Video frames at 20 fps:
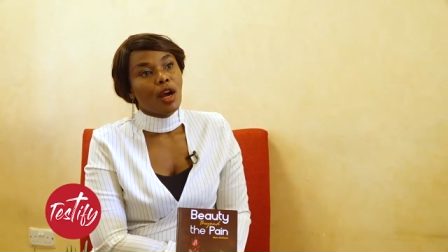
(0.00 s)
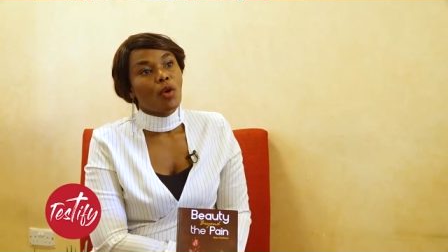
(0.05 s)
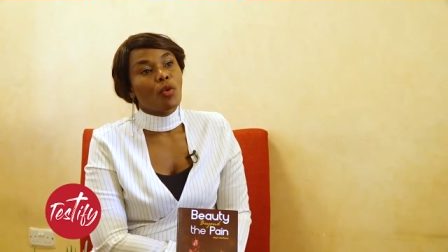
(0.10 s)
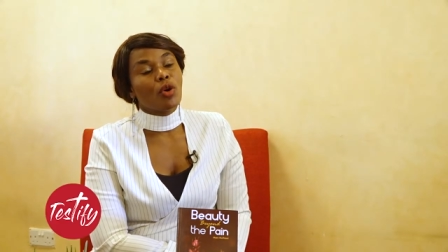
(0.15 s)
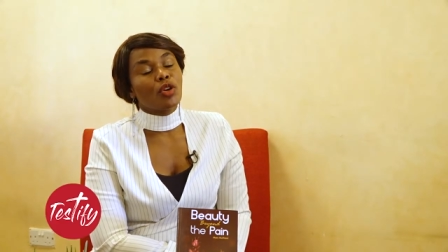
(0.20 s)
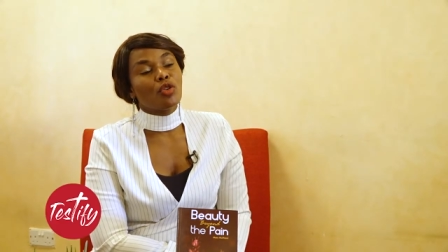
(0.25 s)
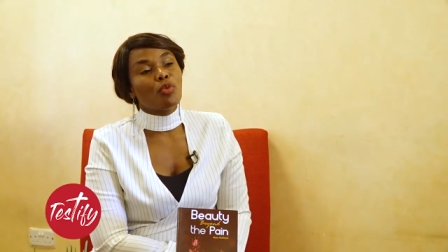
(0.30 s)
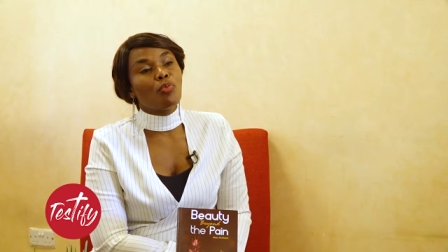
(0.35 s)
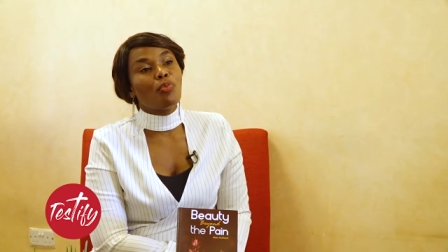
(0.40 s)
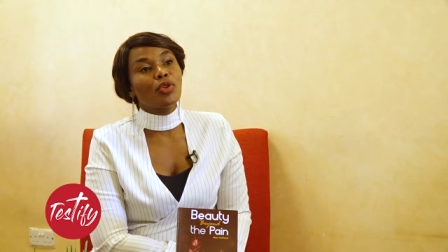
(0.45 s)

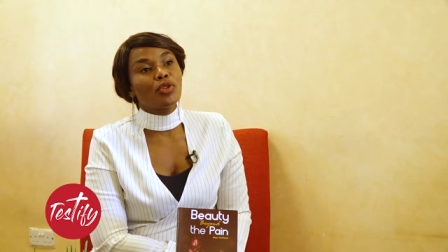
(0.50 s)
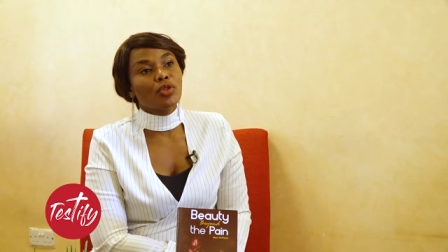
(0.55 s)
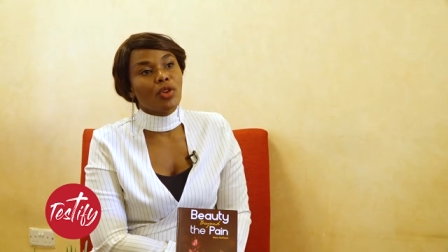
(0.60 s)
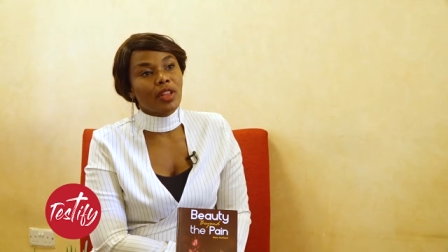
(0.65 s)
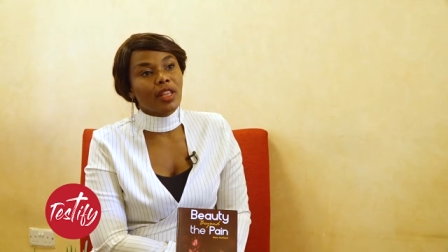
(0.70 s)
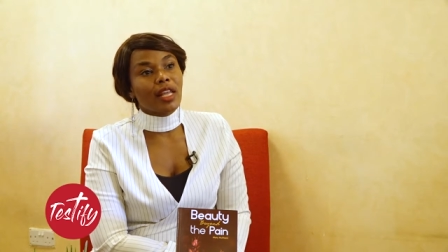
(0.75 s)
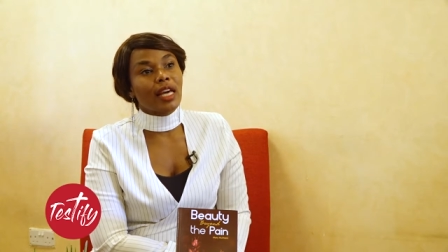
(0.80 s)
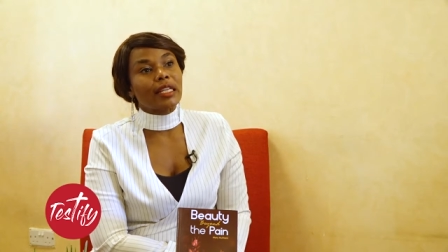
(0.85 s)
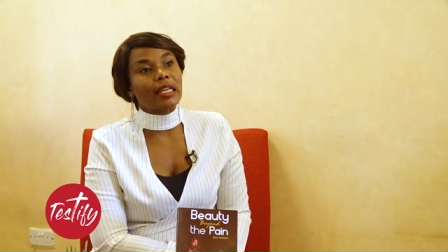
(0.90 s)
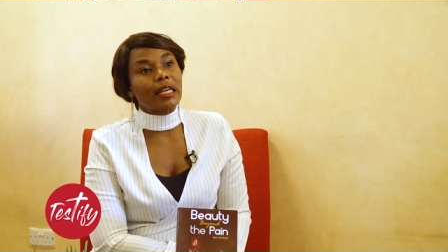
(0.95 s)
When you put
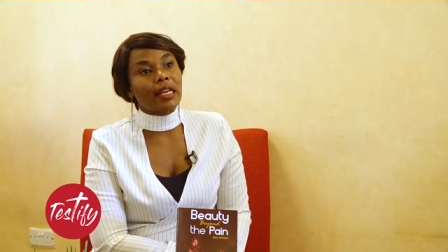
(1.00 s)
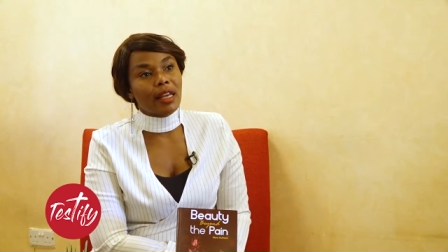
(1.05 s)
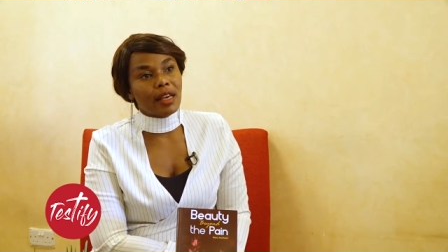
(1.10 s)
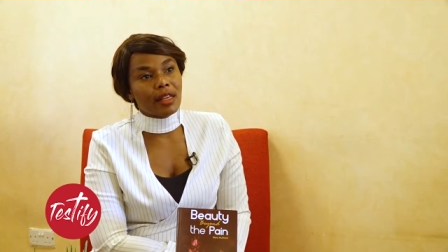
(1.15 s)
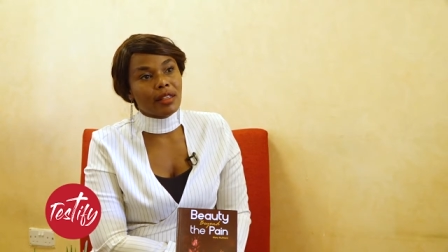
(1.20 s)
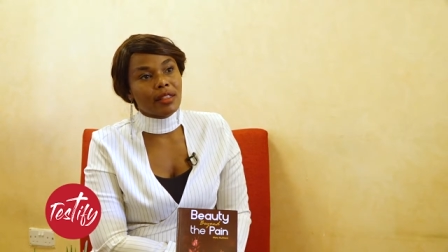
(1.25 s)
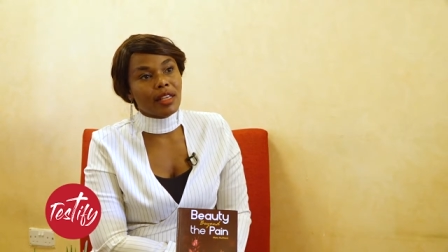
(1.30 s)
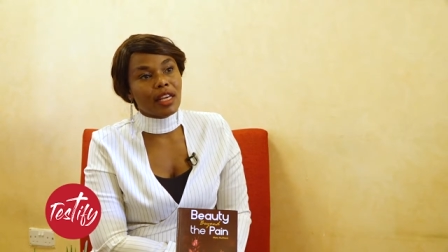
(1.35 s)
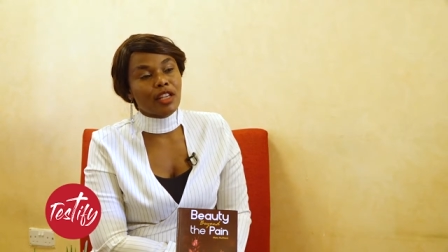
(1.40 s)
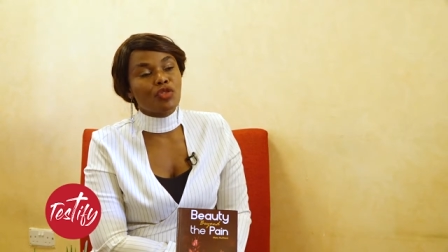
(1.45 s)
on that
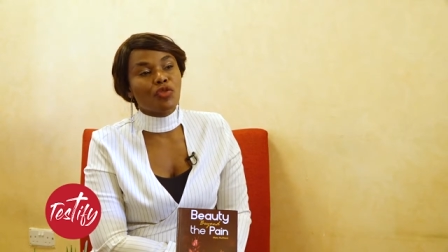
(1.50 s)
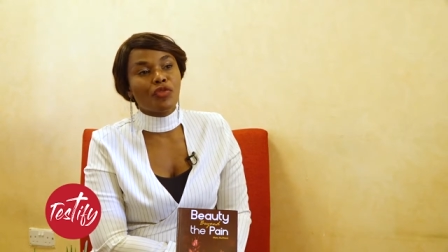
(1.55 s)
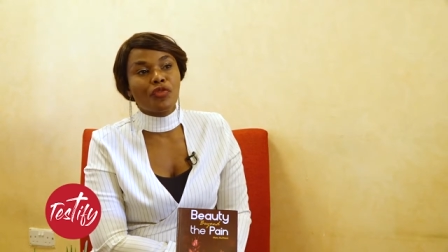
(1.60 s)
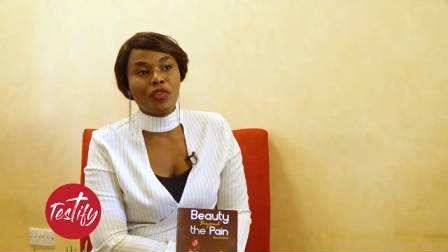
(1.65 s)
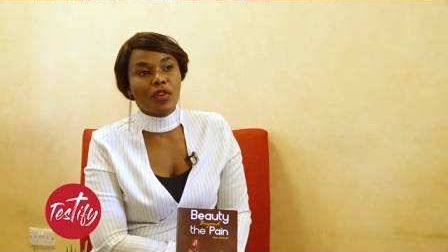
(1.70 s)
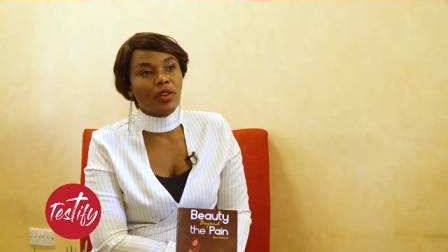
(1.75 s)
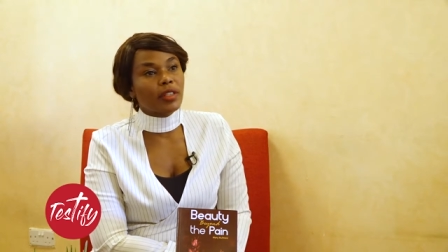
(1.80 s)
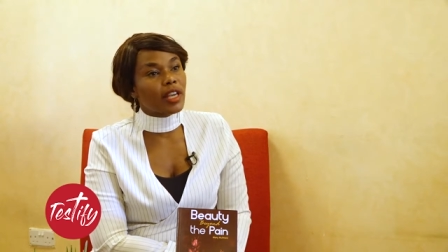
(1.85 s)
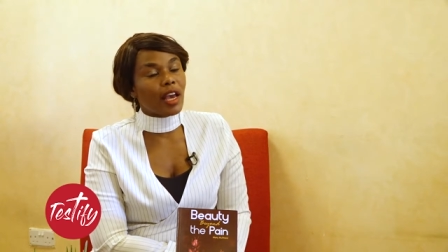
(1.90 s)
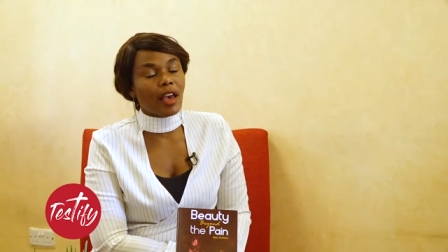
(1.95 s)
lens and you
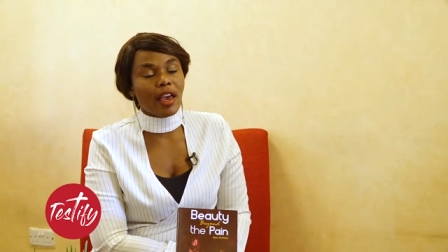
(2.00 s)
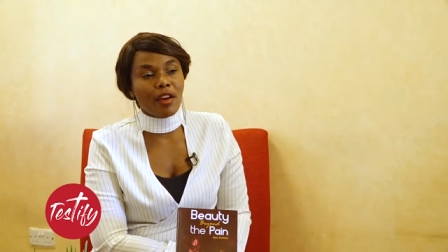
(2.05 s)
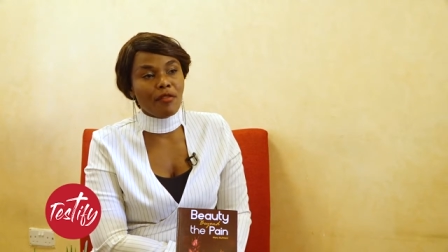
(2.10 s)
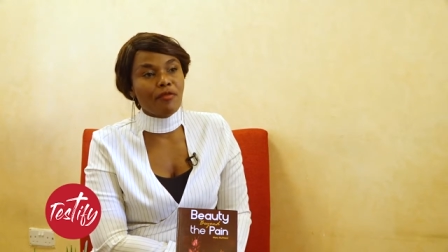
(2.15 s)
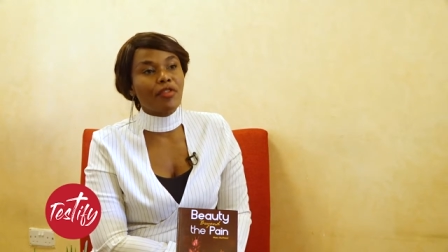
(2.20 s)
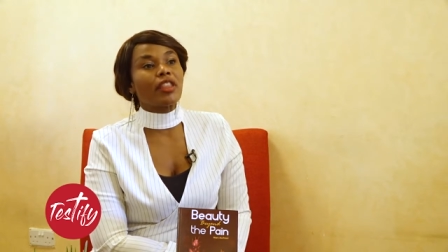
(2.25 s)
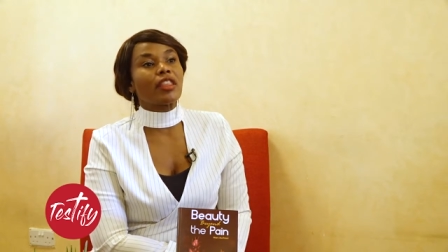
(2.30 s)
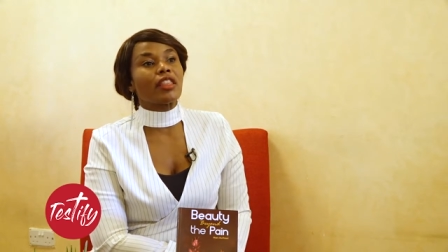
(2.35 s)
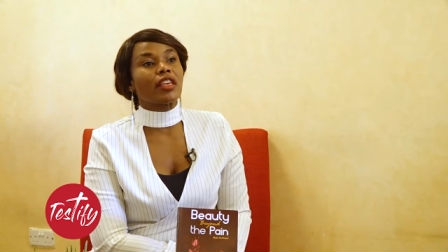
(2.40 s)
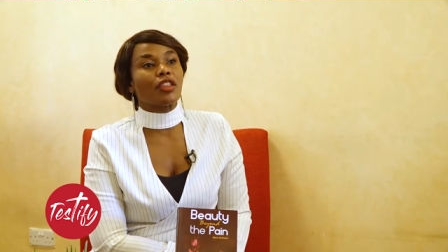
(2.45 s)
filter
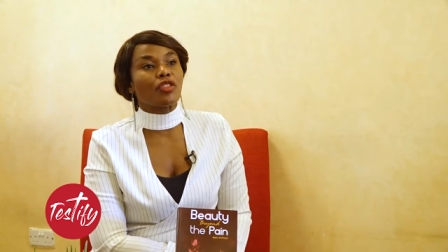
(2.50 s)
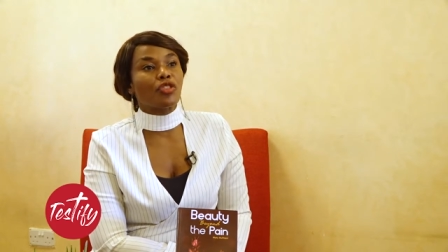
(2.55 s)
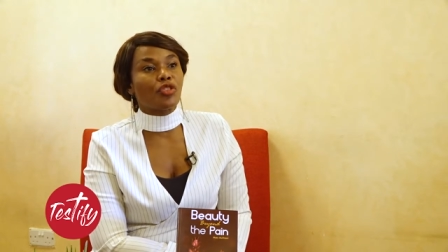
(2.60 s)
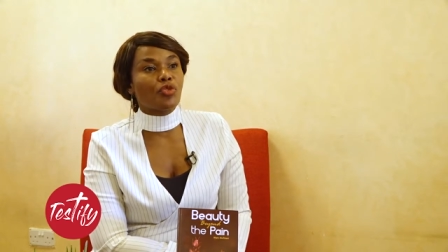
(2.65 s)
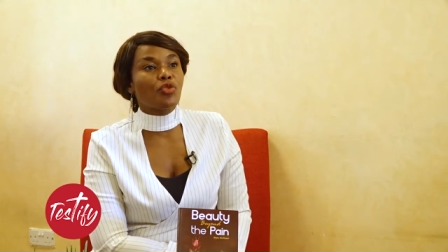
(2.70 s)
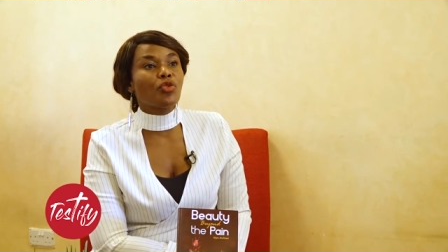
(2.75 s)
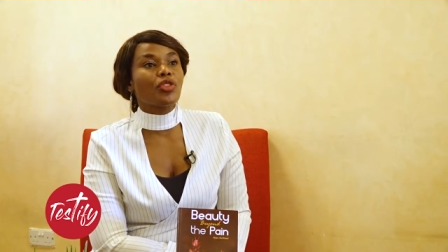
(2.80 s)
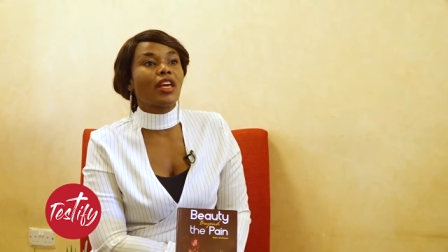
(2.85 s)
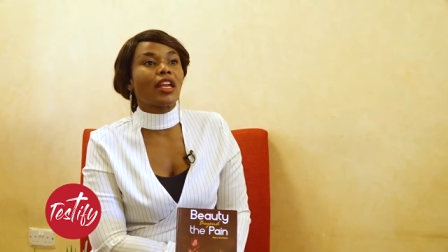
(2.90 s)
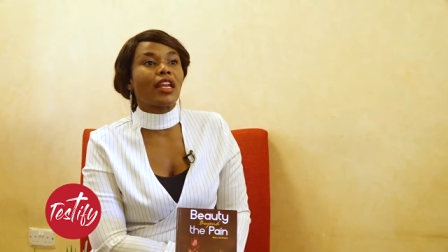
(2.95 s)
everything
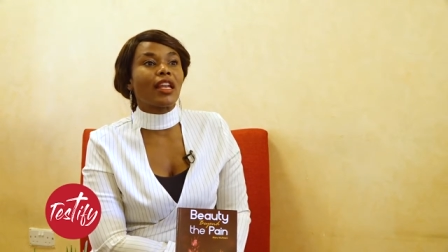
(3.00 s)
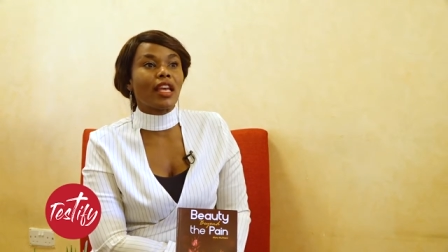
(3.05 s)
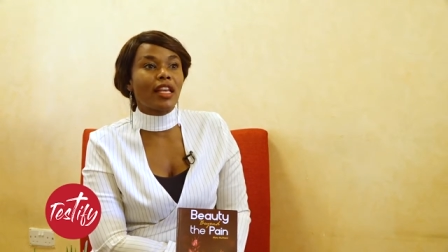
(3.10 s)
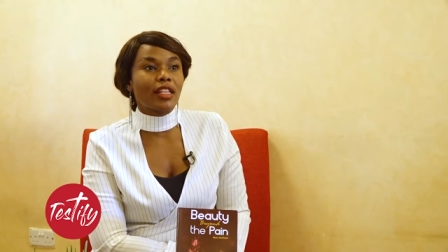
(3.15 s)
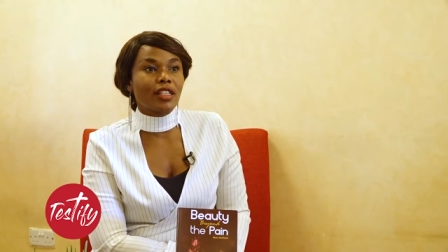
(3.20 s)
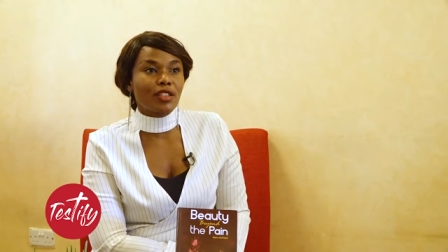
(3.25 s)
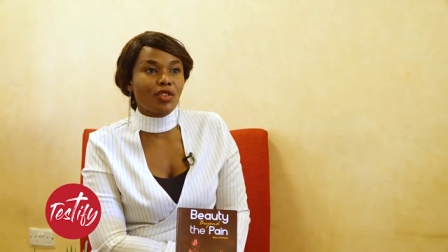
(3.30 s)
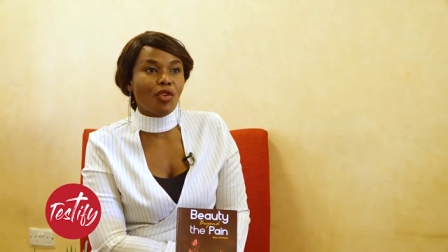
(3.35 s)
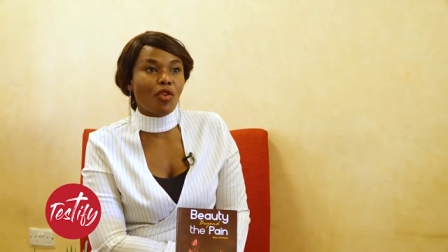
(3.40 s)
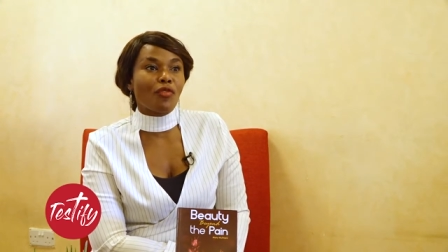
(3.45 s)
through the
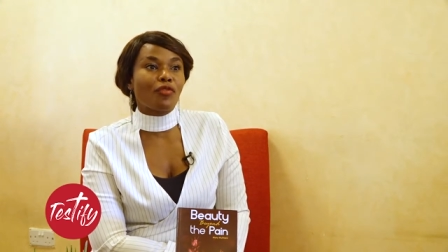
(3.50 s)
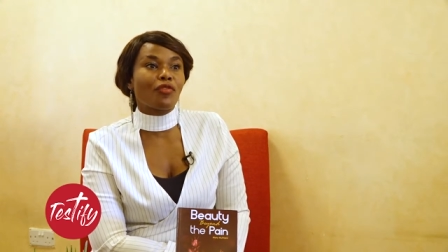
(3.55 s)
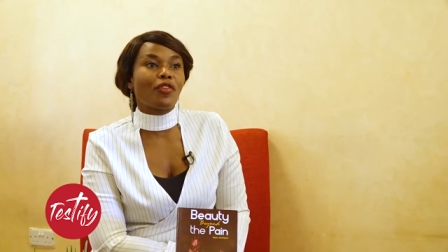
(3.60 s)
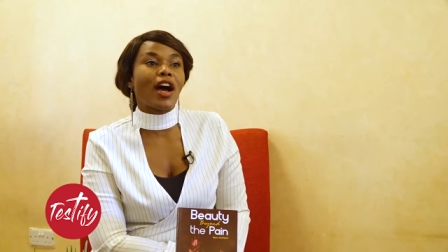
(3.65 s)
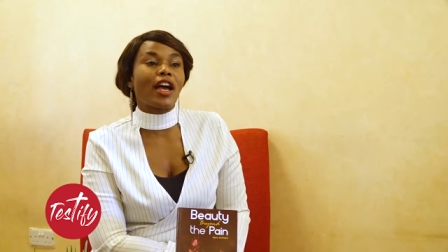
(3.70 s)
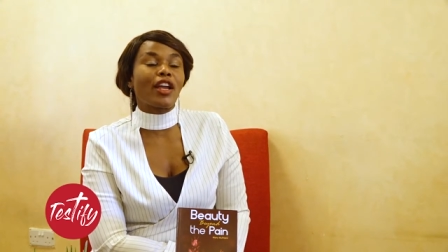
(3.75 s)
lens of,